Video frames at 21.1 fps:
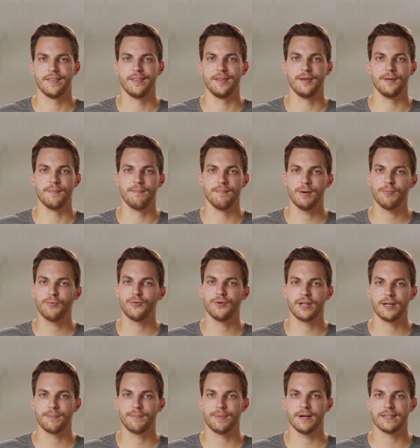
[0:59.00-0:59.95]
The
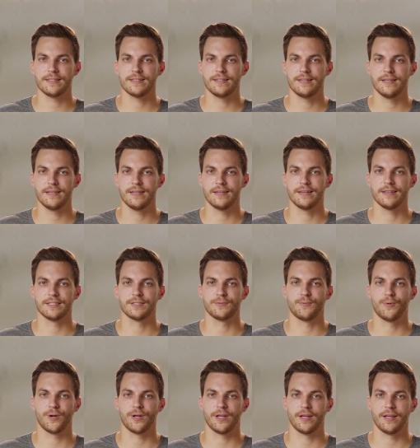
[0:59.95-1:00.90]
memory capacity is
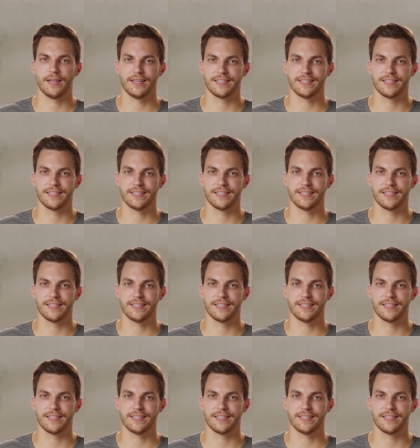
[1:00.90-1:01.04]
working